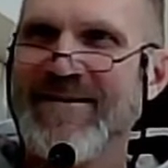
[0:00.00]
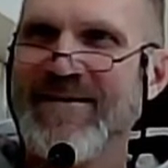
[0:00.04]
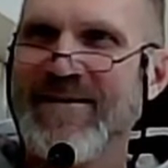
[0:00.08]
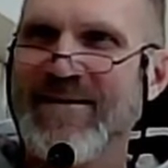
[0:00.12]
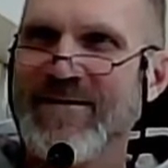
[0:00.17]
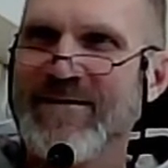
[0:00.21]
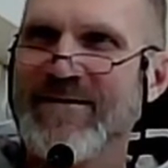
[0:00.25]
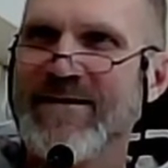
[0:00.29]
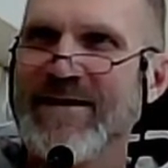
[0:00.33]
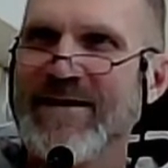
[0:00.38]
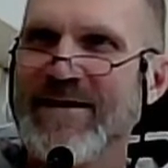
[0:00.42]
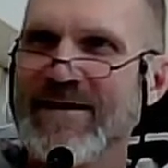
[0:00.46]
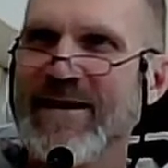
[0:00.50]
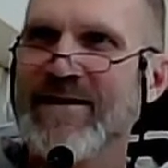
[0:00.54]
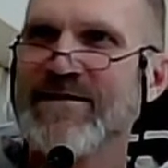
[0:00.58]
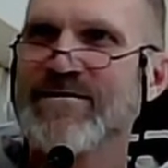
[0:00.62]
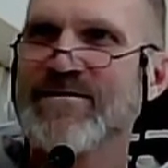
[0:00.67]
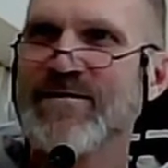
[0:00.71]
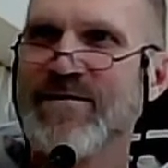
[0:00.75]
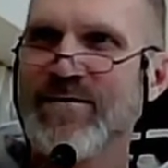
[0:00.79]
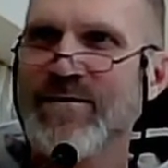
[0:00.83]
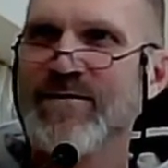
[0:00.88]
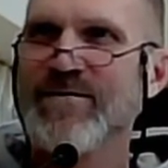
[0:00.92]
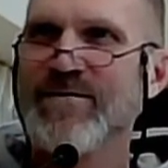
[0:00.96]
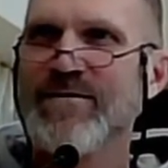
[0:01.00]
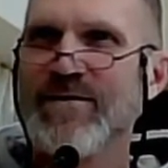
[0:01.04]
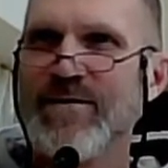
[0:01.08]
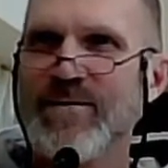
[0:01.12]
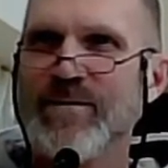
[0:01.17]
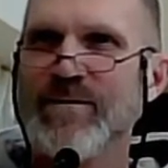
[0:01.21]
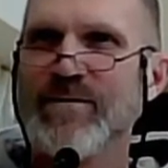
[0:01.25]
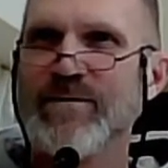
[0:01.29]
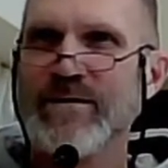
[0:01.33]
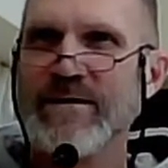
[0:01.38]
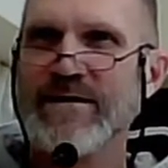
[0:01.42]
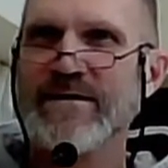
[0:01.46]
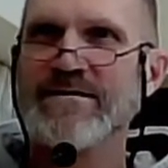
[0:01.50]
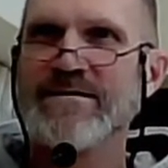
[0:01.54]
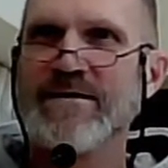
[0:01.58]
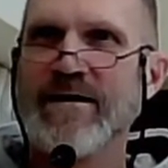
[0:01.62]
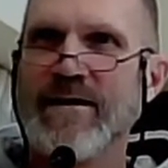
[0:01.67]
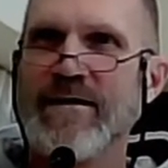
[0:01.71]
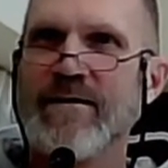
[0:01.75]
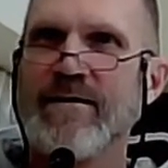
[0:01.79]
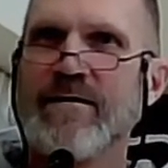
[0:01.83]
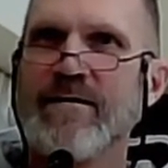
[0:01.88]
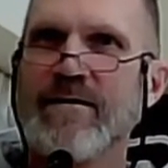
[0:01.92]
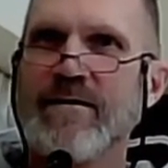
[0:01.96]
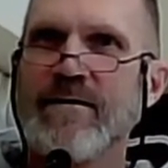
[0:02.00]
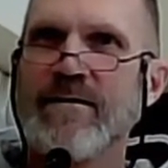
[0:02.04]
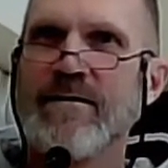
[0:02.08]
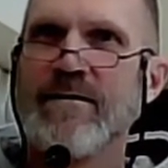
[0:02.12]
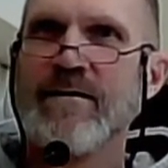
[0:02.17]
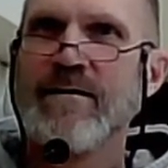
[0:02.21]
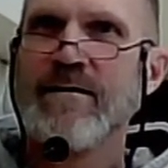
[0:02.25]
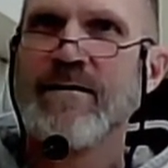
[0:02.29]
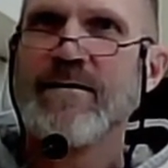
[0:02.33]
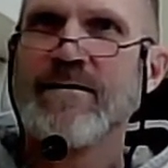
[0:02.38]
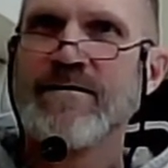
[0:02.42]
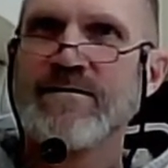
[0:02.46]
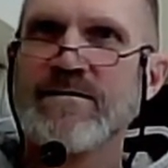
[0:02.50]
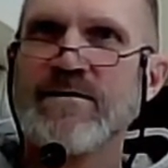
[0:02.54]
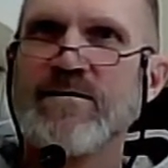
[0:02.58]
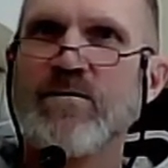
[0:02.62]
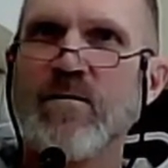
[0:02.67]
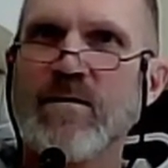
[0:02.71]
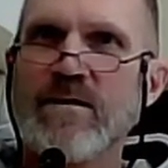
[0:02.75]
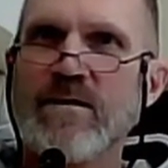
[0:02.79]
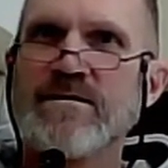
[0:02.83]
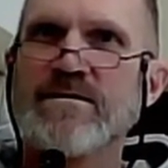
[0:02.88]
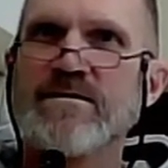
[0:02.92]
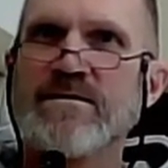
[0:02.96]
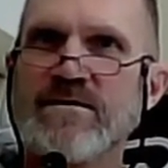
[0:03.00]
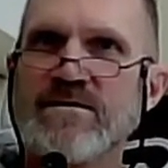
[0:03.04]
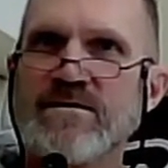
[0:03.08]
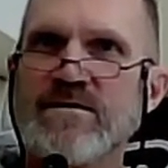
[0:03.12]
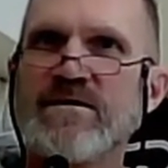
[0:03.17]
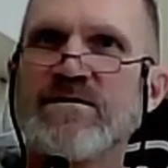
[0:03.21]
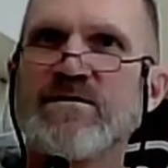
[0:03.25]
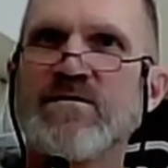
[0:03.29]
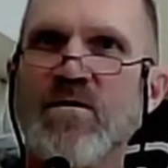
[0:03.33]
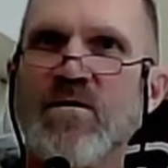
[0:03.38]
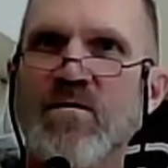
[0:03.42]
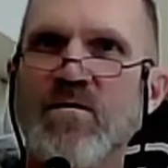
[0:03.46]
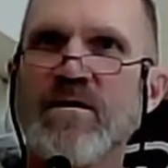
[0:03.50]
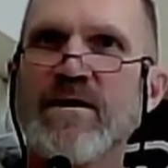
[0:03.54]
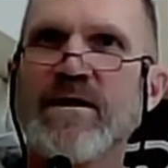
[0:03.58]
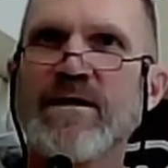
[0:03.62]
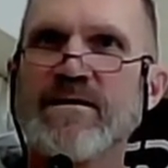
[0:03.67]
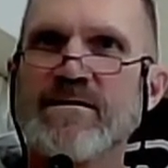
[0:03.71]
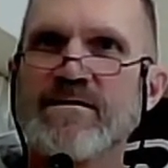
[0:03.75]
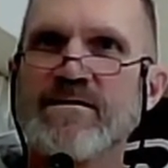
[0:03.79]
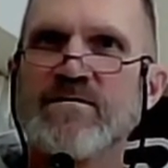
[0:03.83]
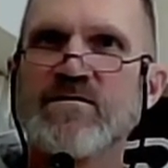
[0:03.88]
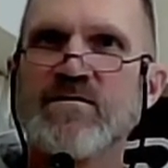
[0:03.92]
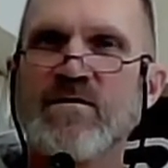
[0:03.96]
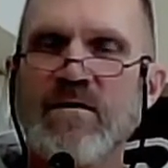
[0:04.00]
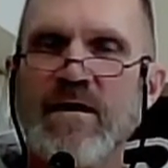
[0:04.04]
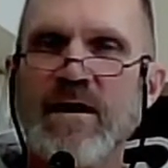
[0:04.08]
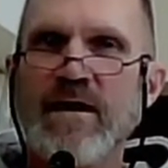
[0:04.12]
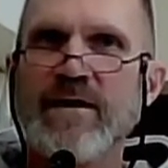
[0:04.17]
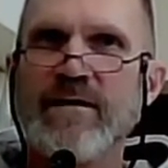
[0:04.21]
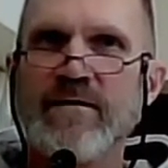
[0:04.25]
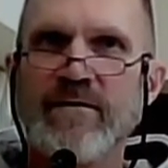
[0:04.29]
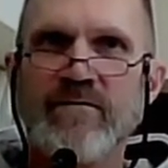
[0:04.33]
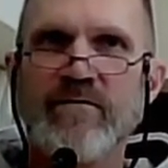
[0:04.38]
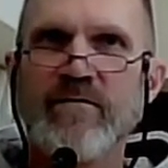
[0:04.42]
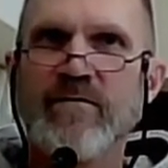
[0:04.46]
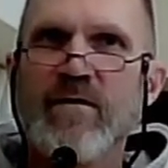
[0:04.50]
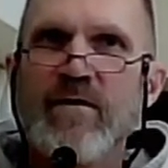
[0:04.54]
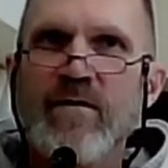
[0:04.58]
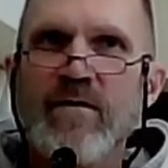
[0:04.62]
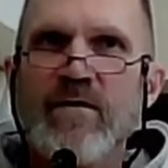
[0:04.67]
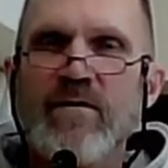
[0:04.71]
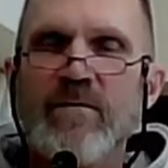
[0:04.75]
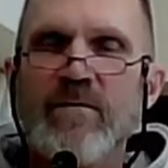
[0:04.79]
Our Lady has her global reset. She wants, she's going to triumph. Her